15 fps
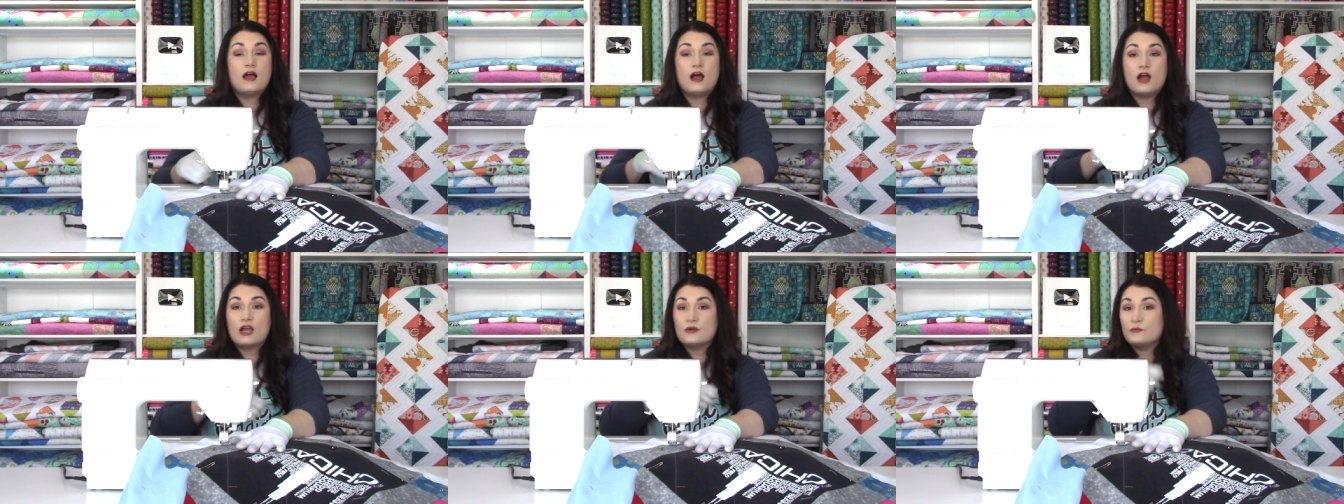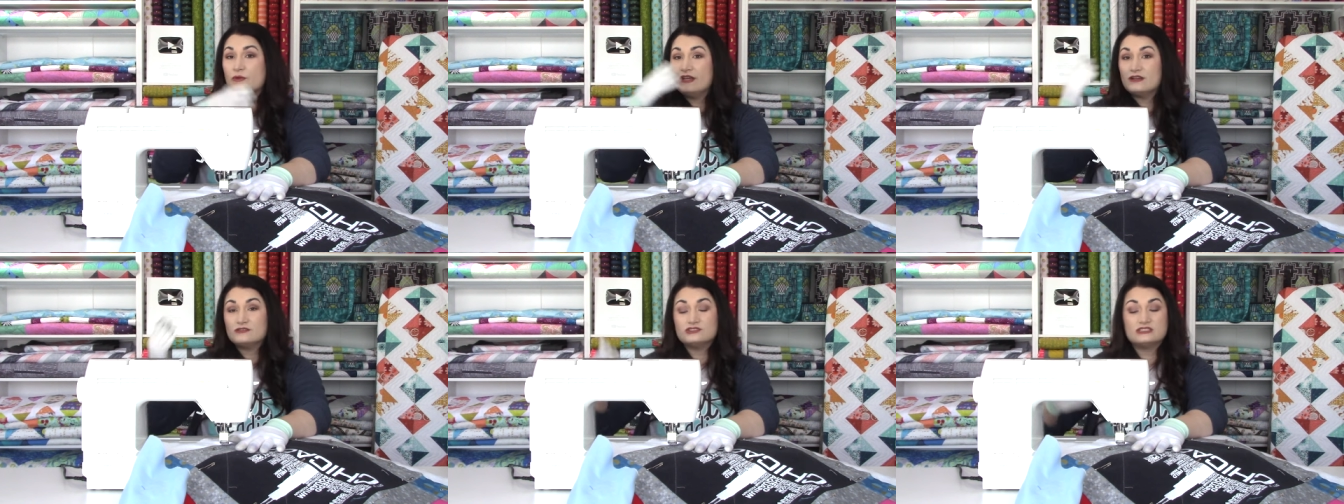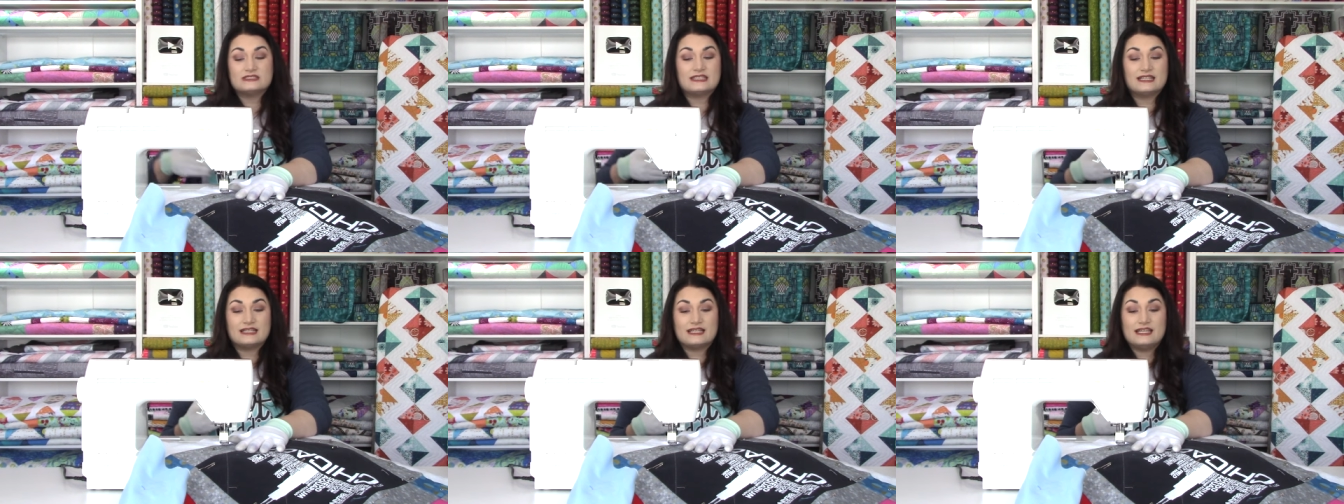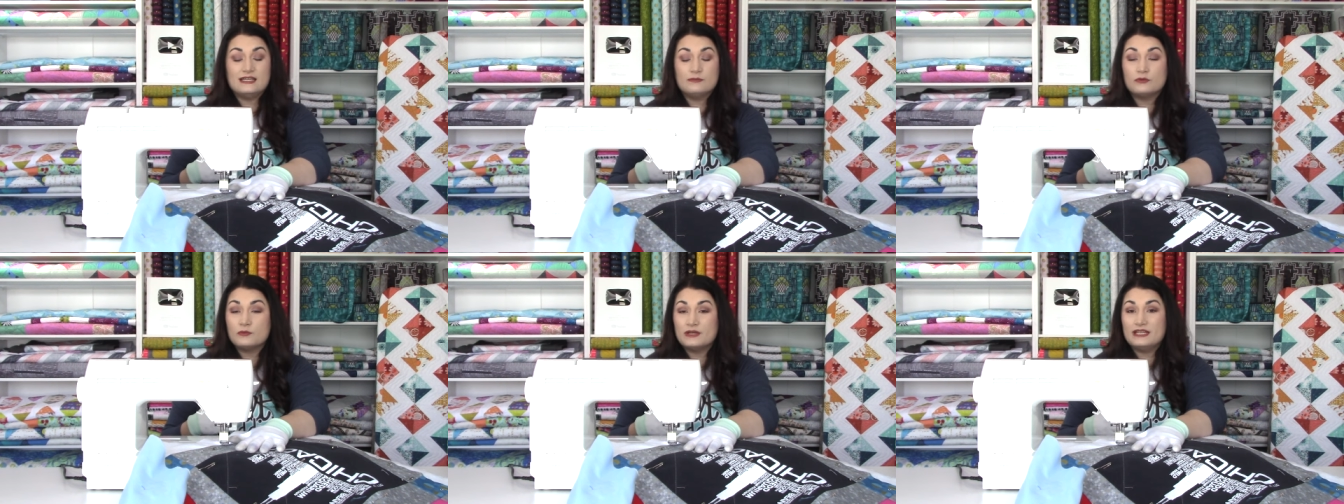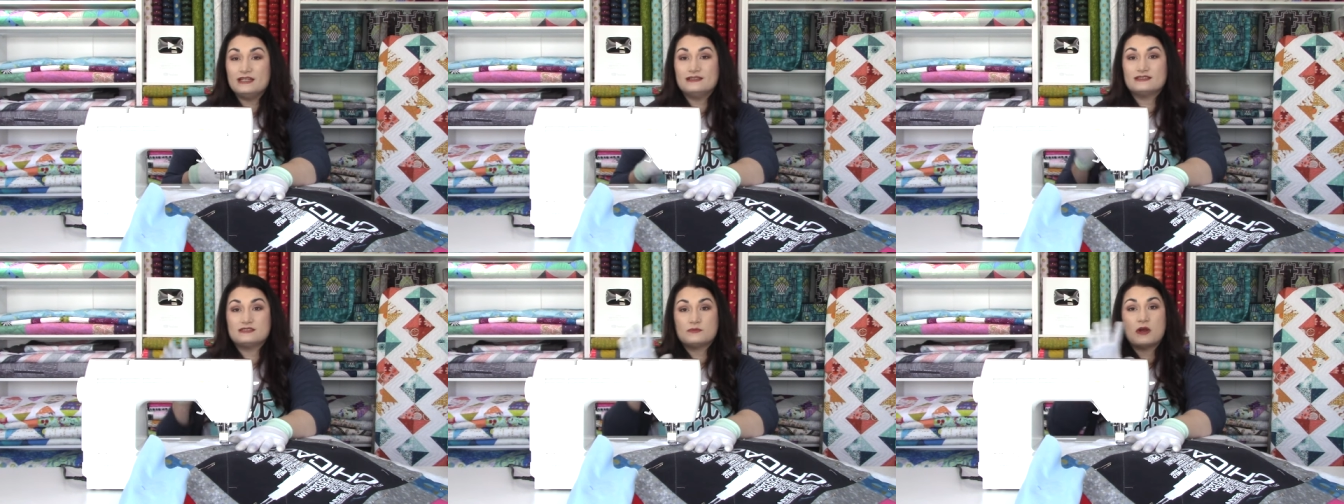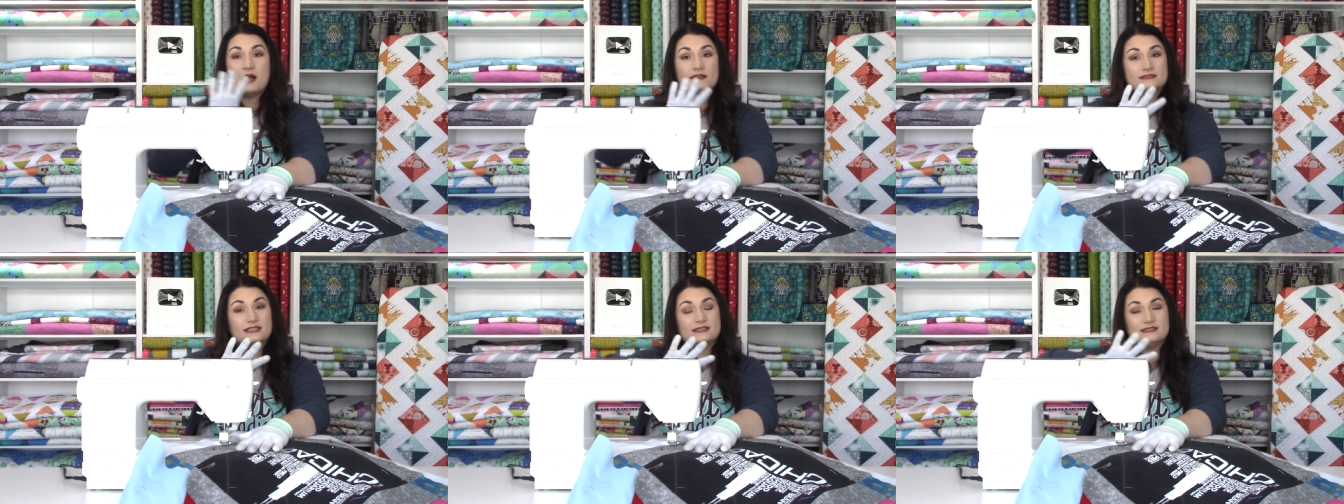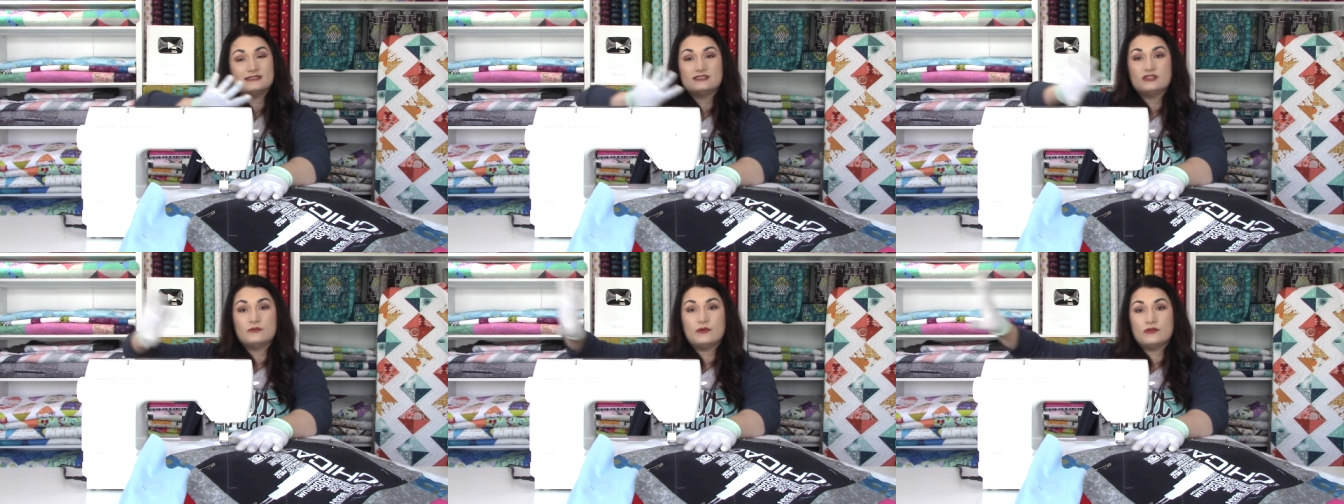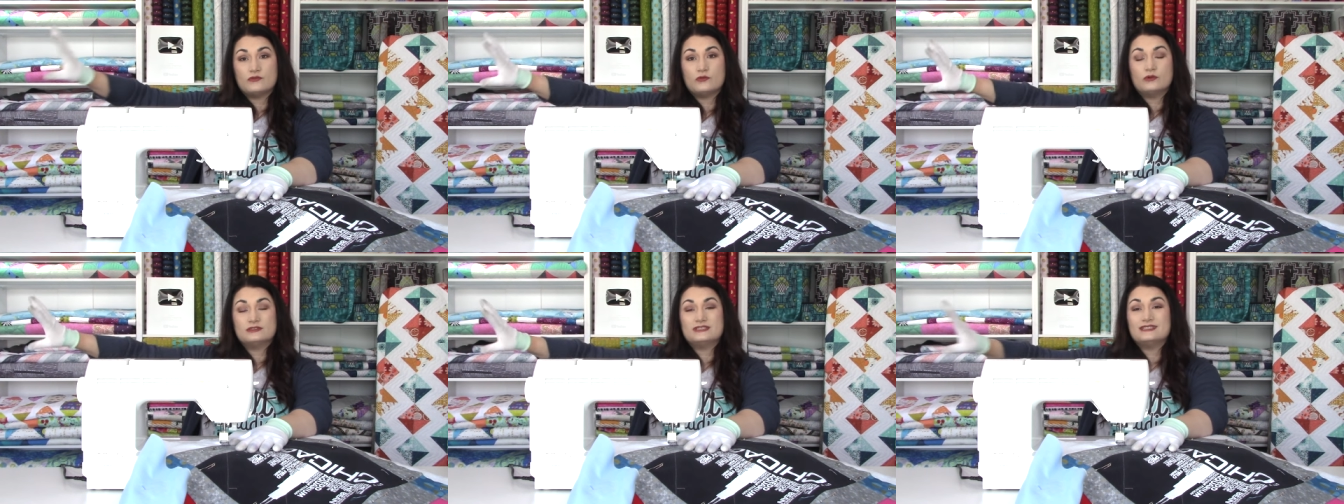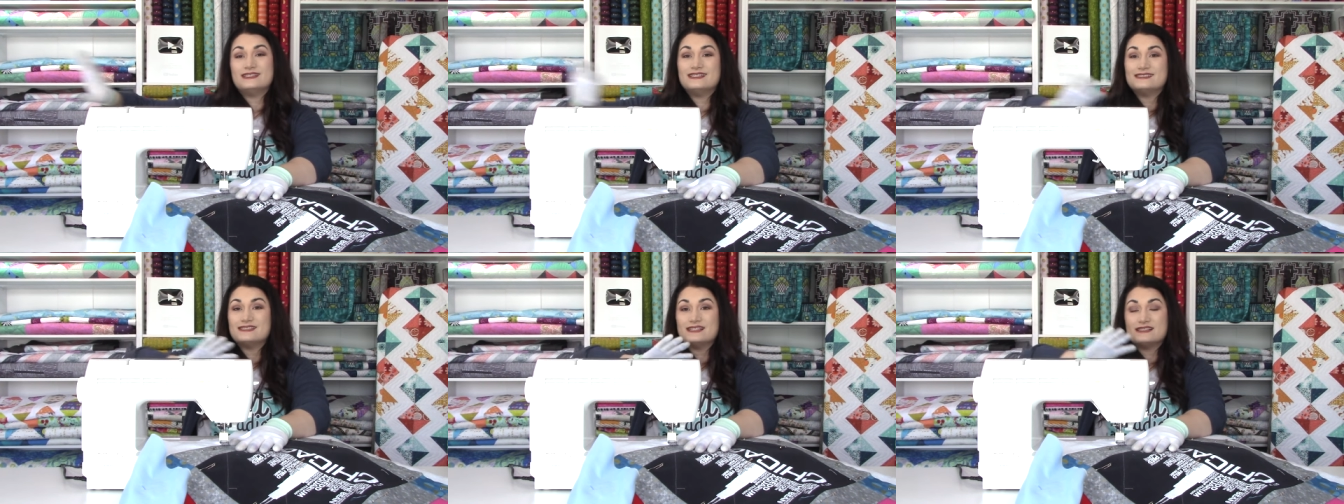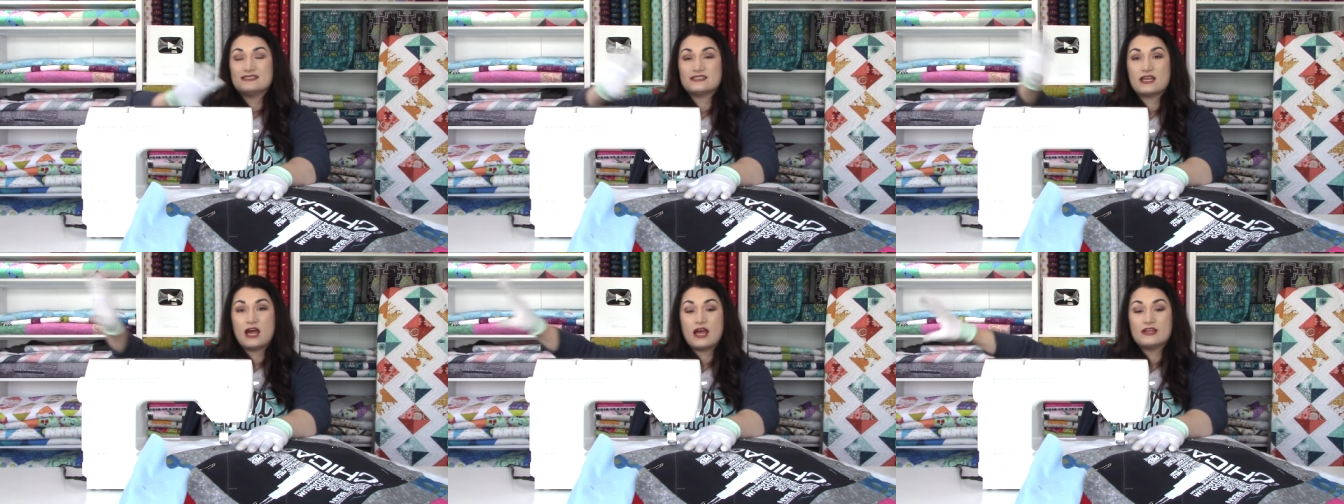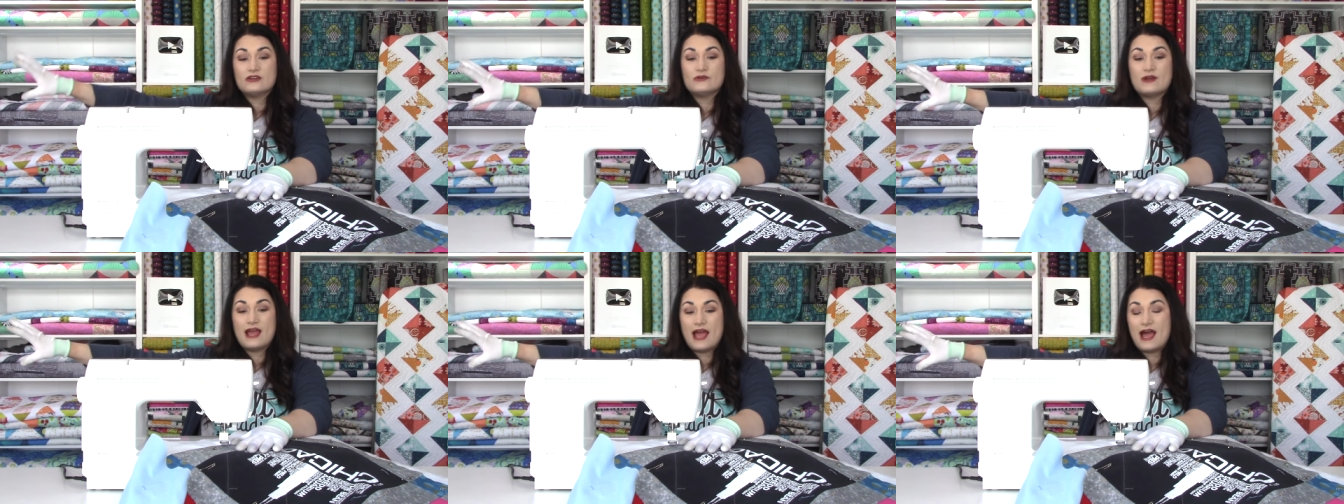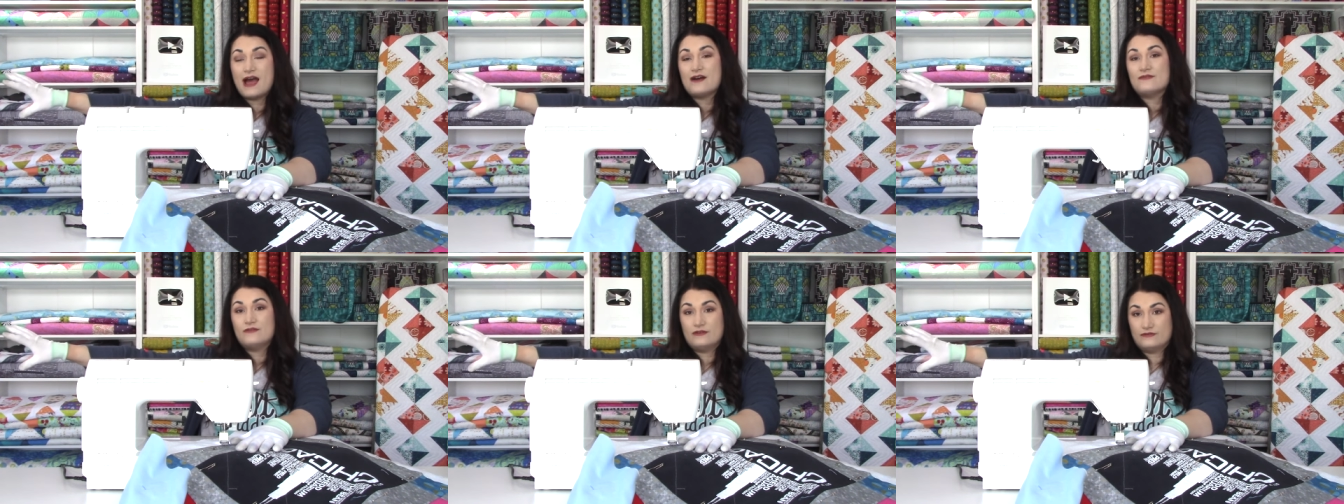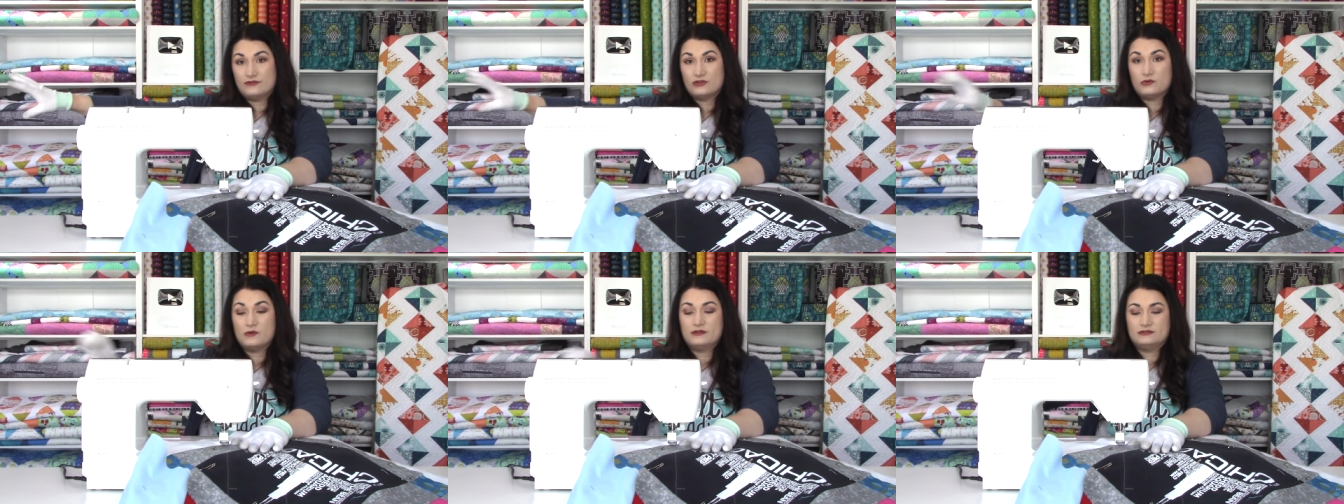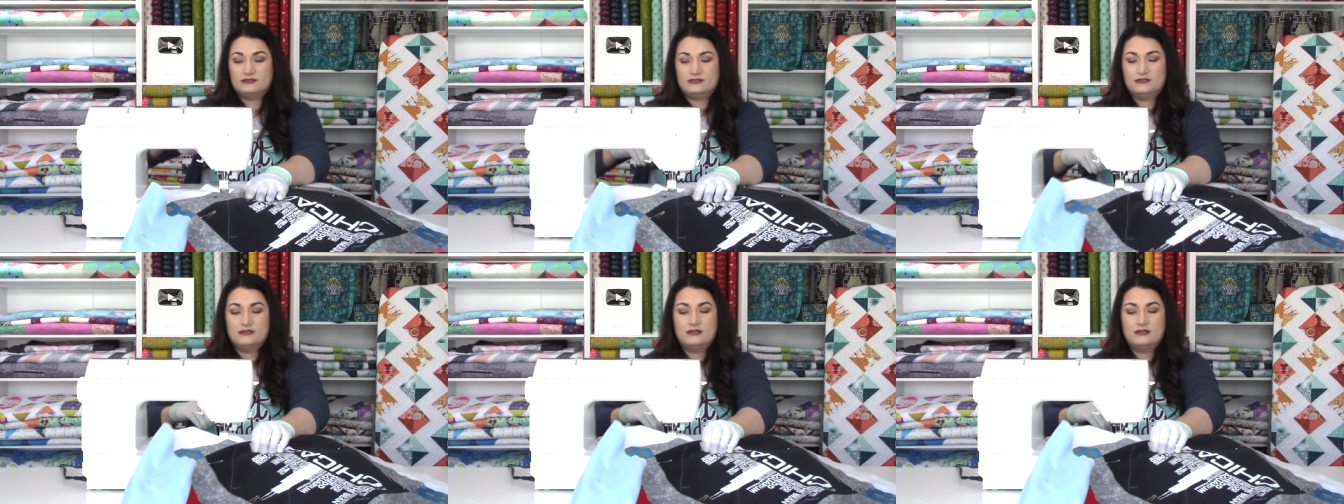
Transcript: All right, we are just gonna keep repeating this process until we have quilted this entire half of the quilt.